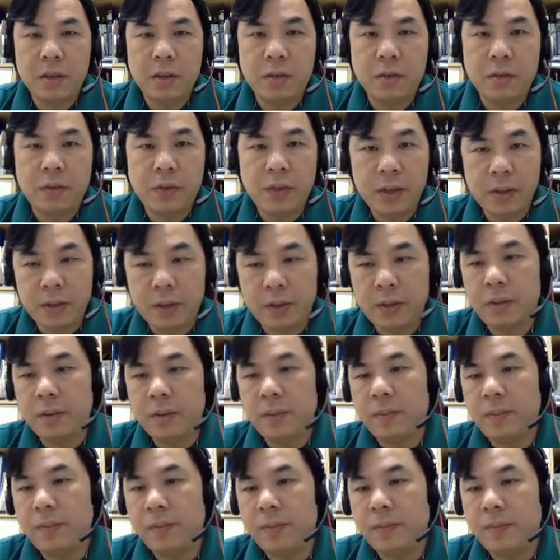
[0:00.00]
fixed,
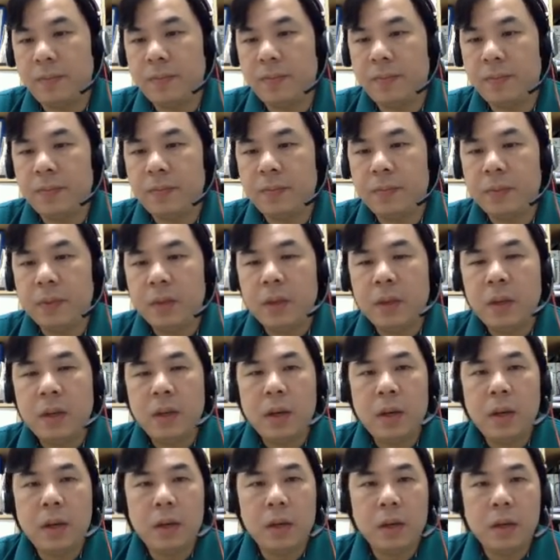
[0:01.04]

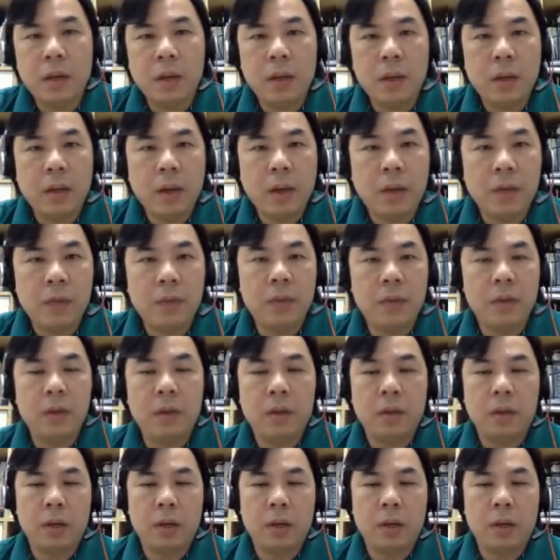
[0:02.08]
and then thereafter it